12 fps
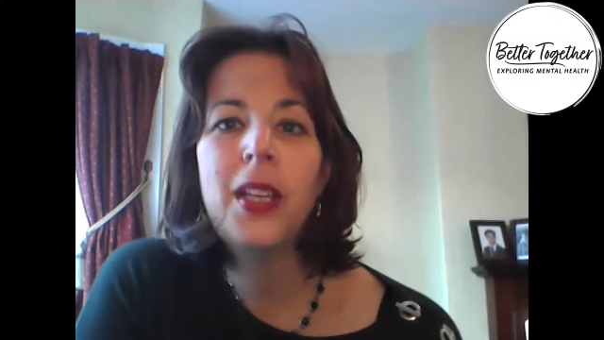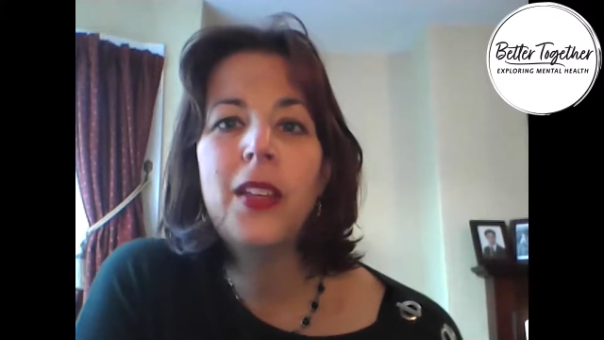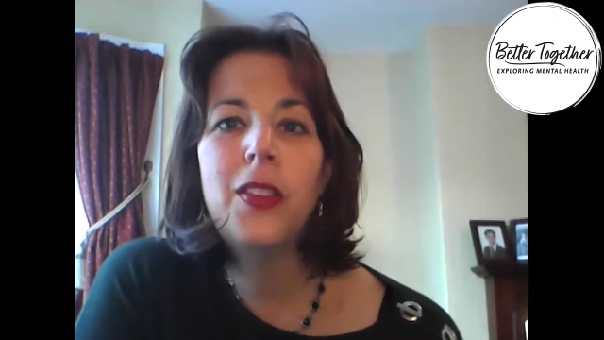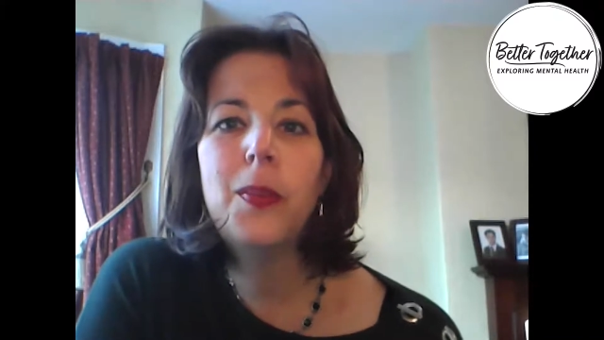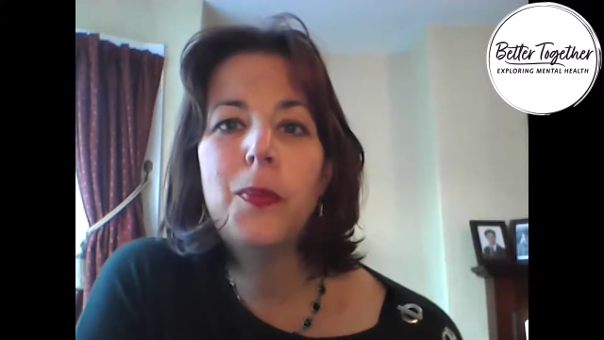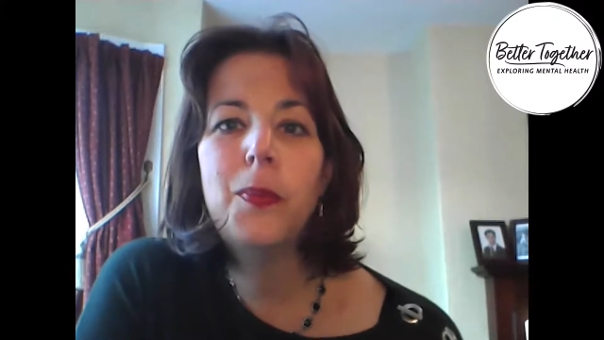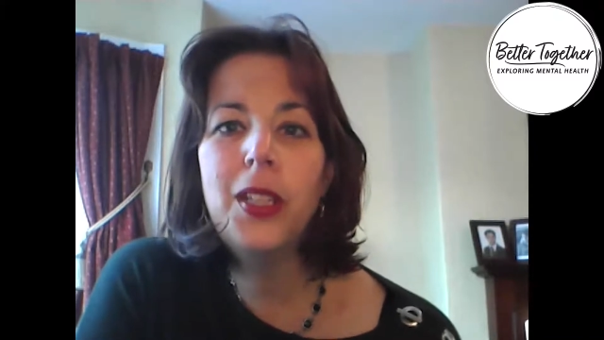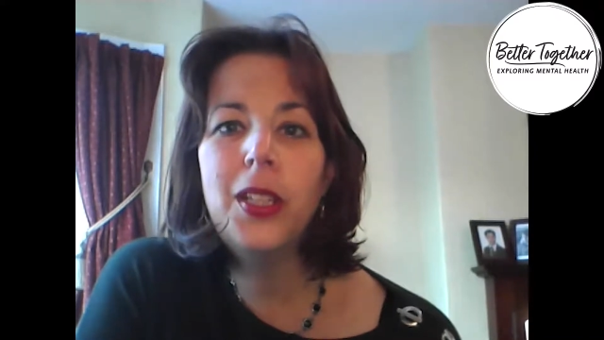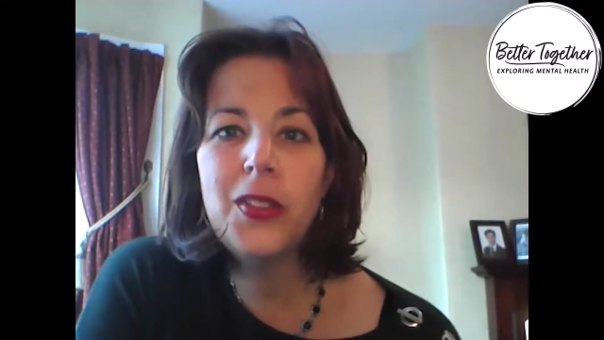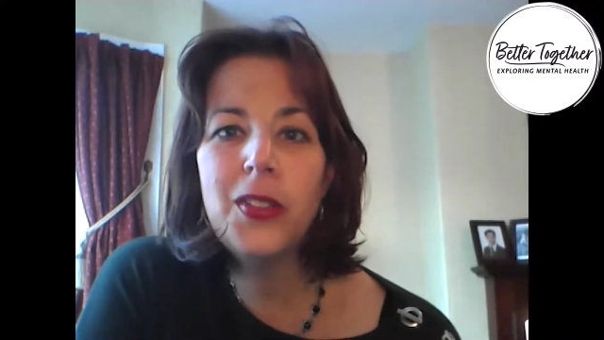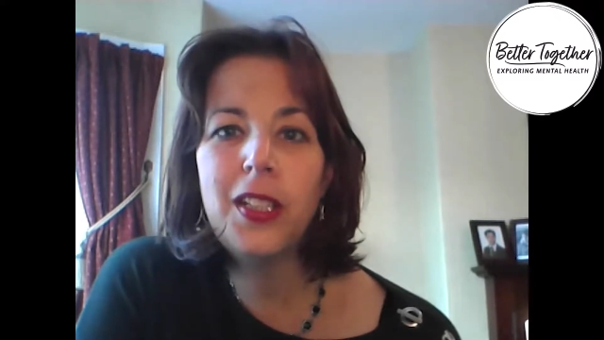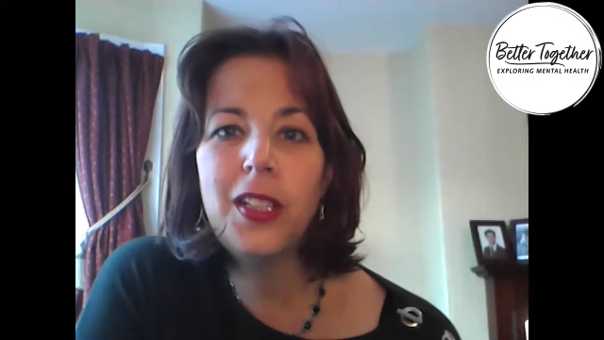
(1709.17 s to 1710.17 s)
The
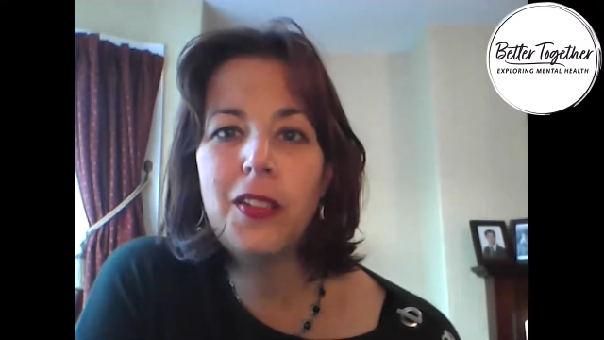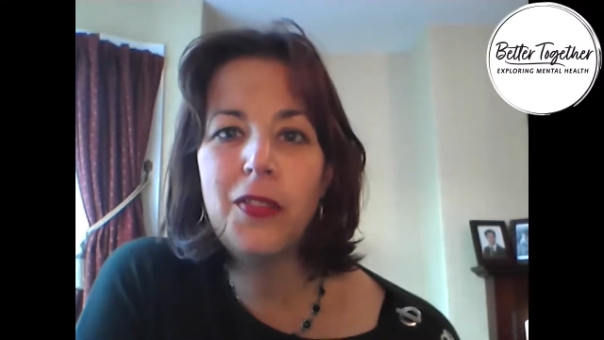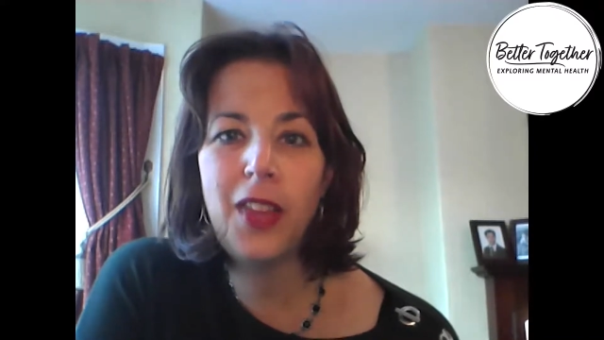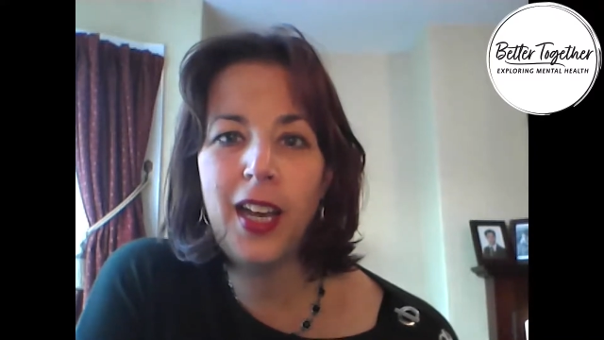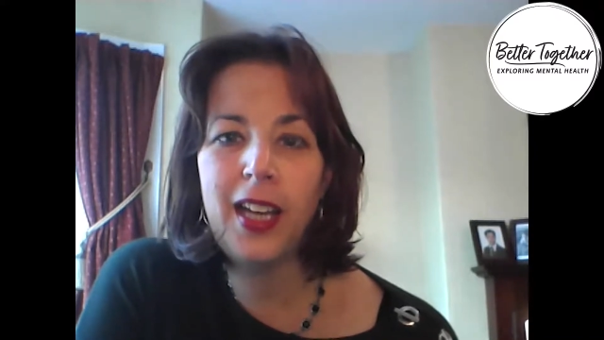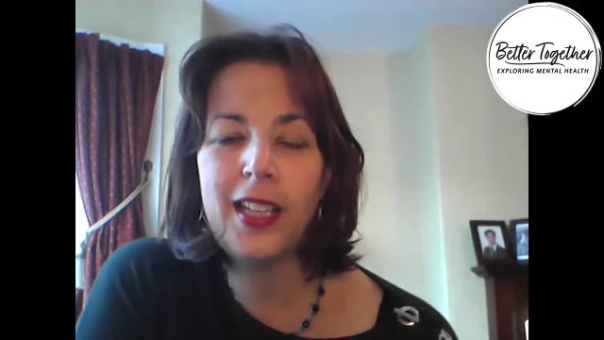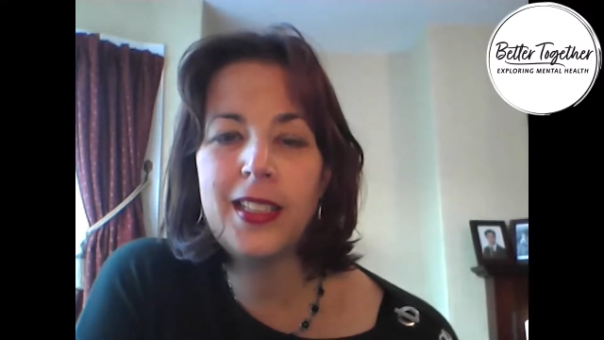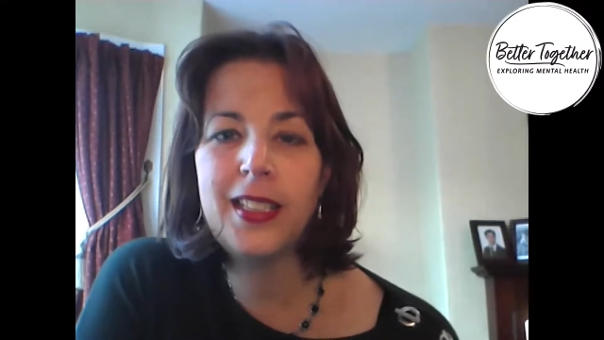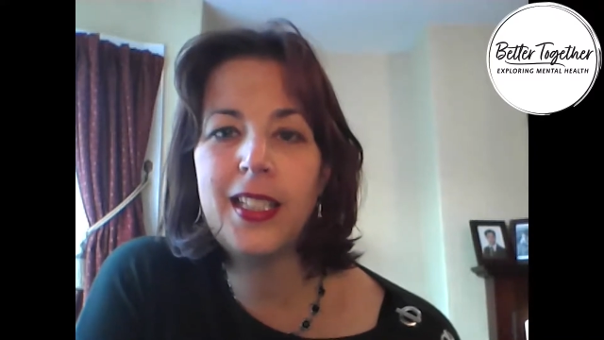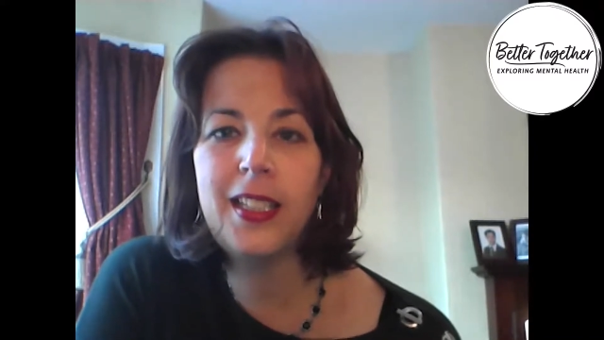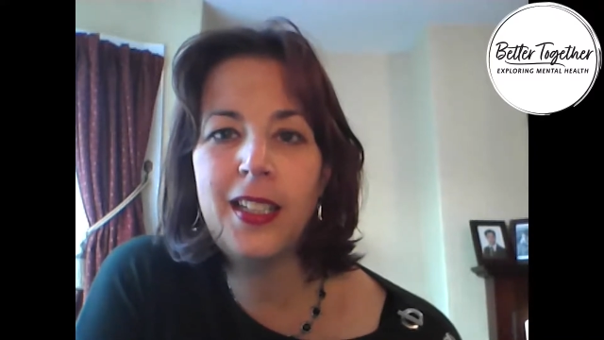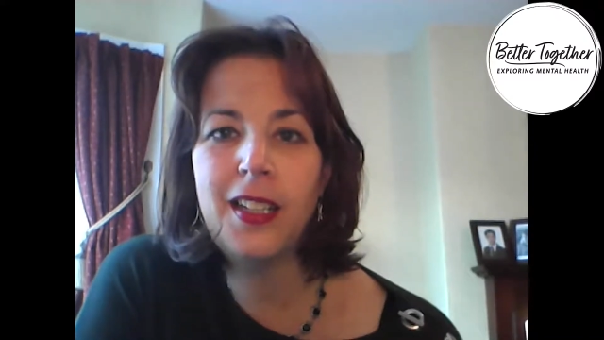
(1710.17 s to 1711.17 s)
beauty of that,
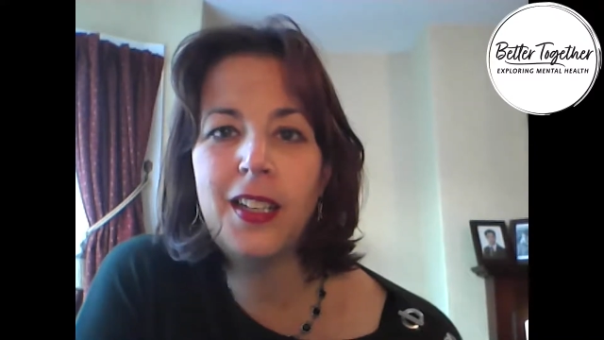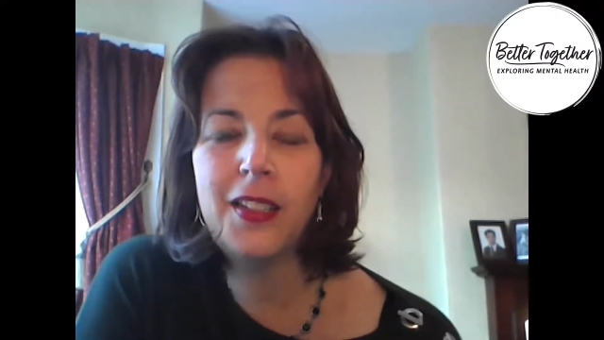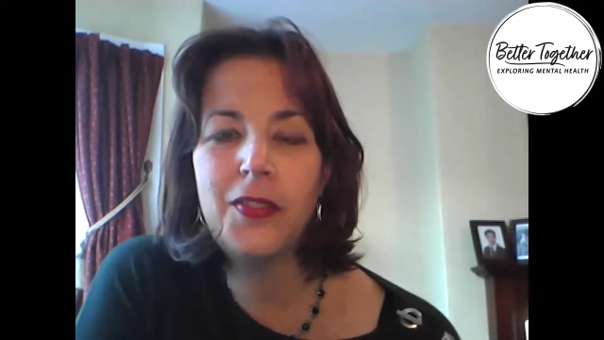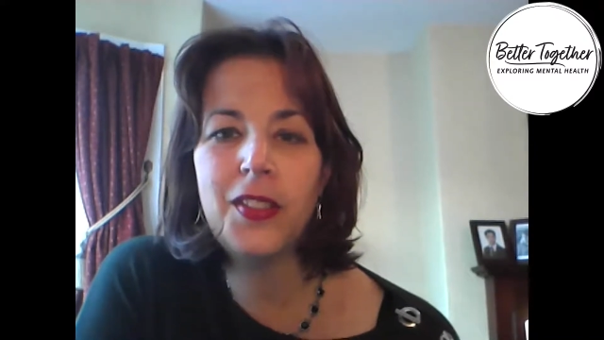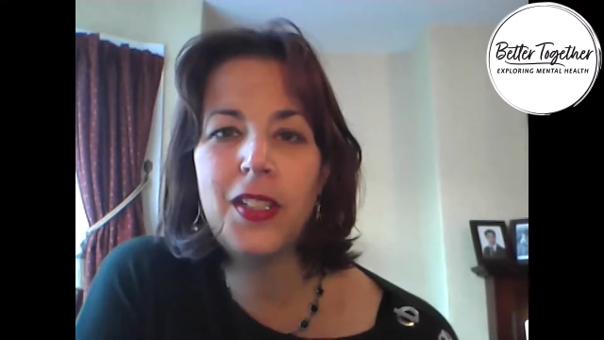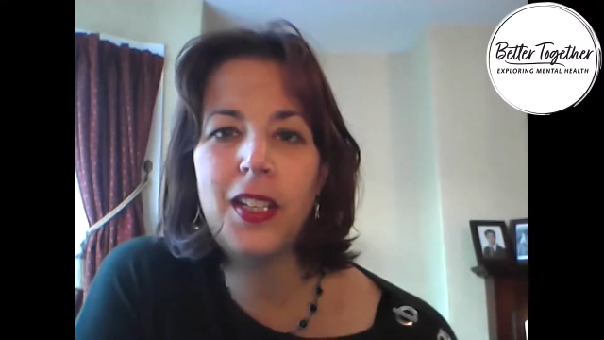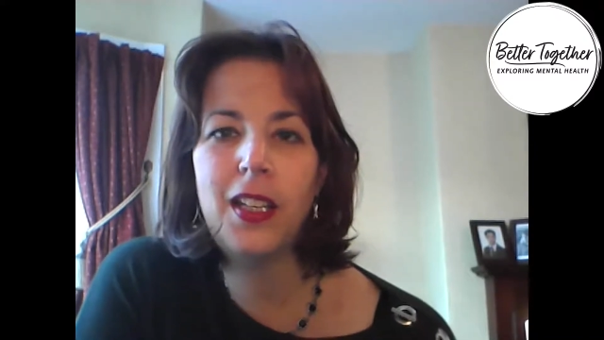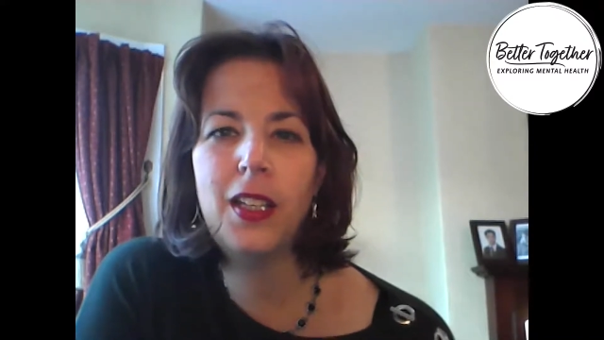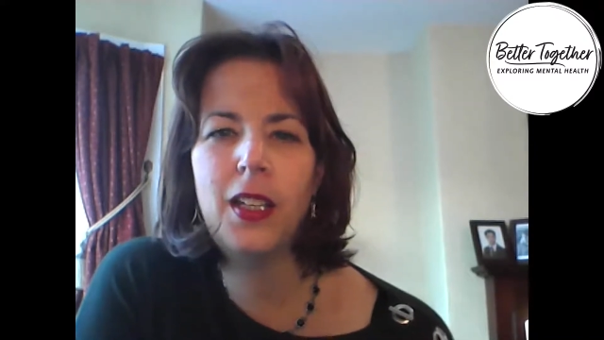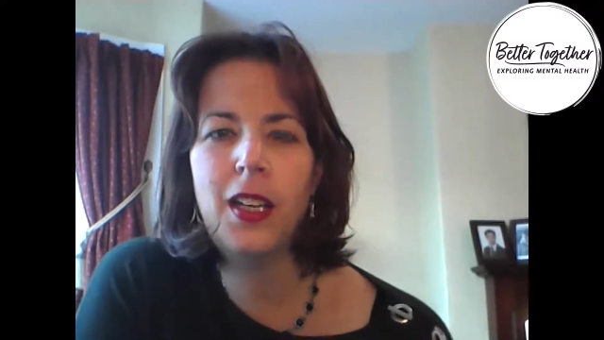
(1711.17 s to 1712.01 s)
and I've done it